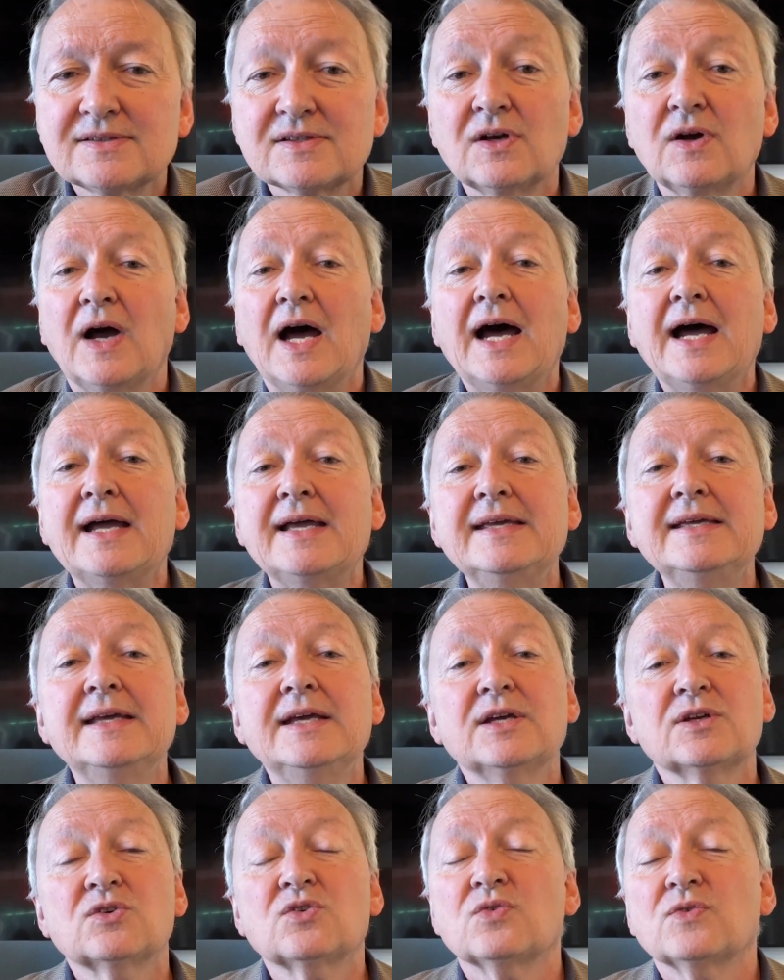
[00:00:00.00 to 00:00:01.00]
So I
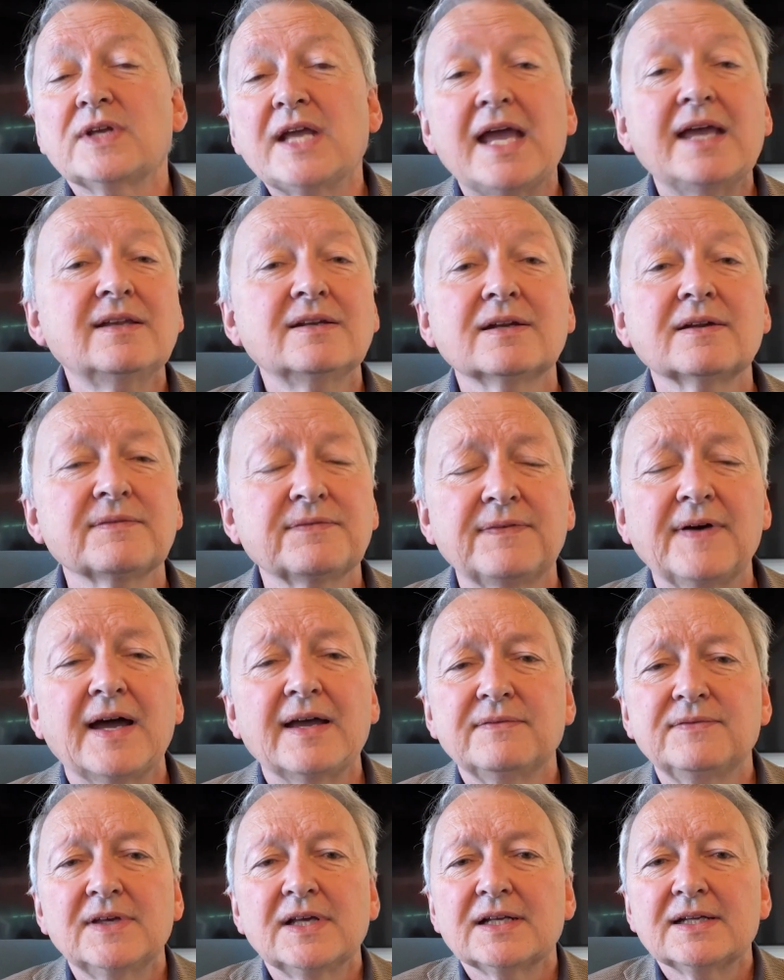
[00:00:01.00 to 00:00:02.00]
created a
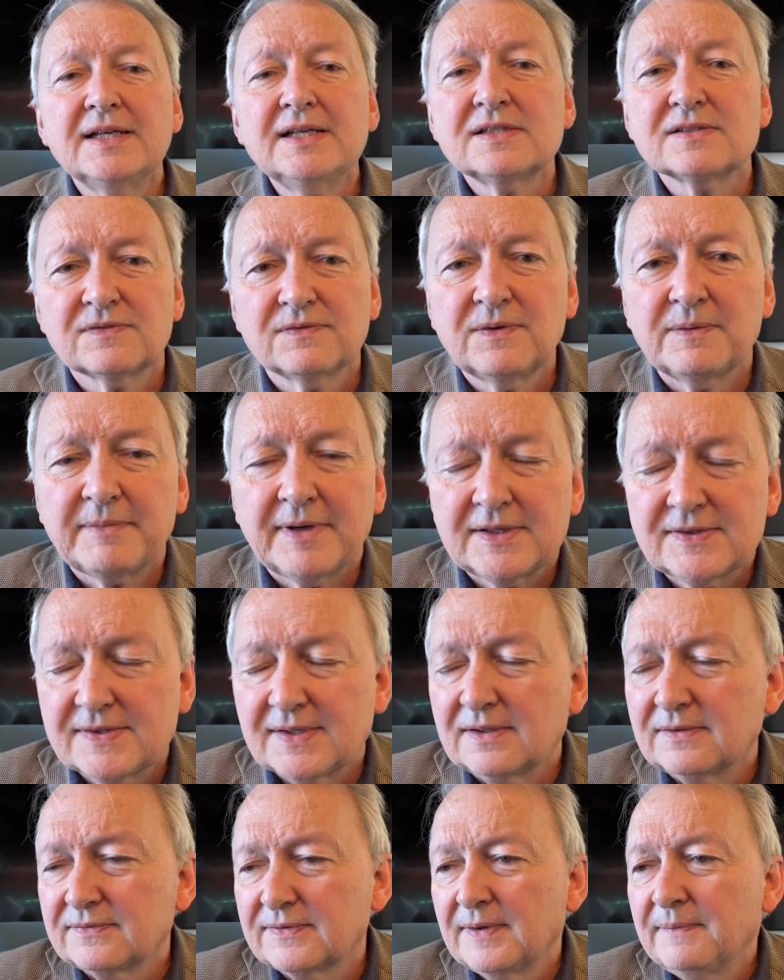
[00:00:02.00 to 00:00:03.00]
5-year lease for
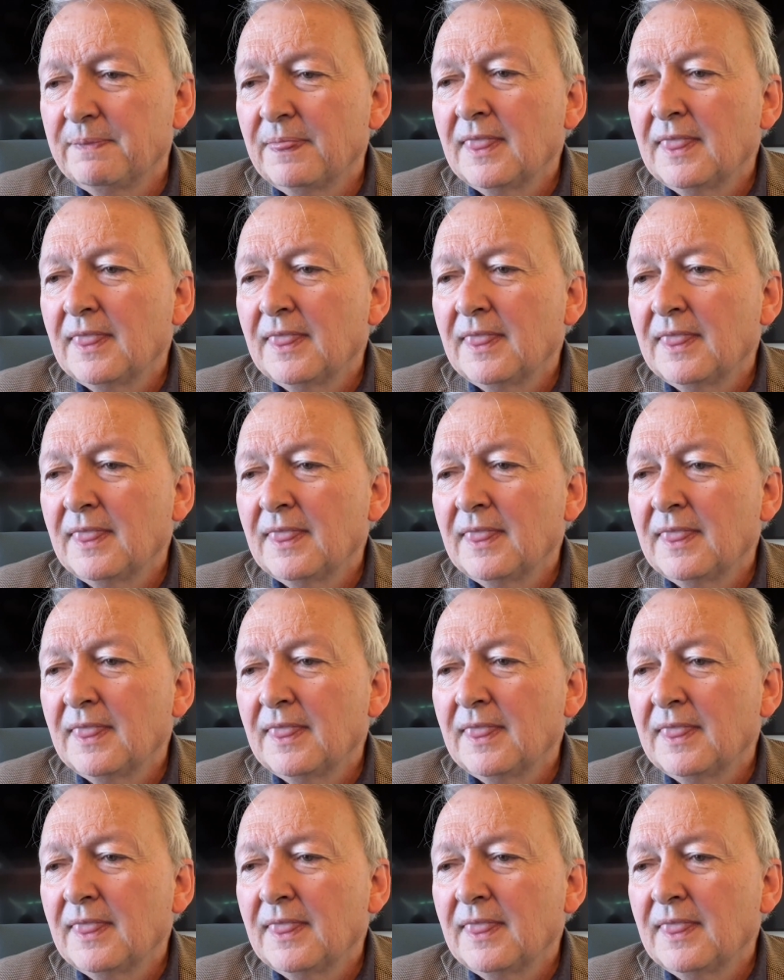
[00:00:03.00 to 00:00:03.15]
myself.